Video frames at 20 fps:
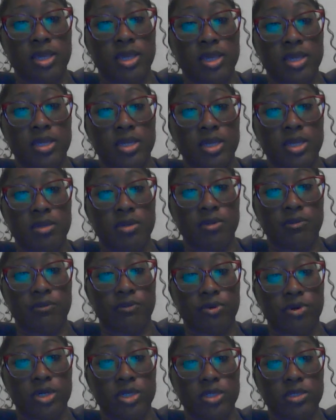end in
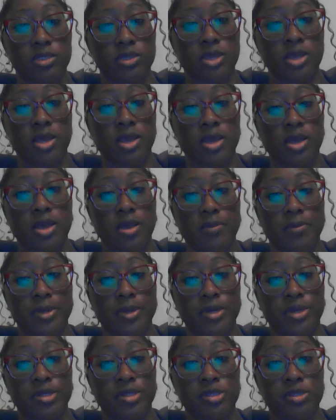divorce
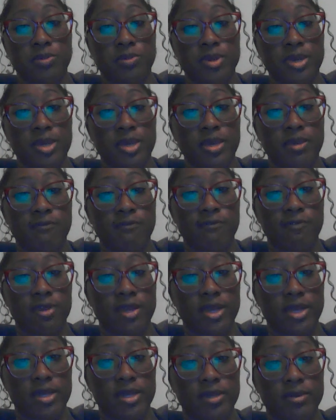appears to be
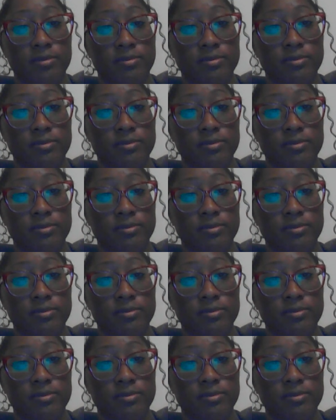inflated.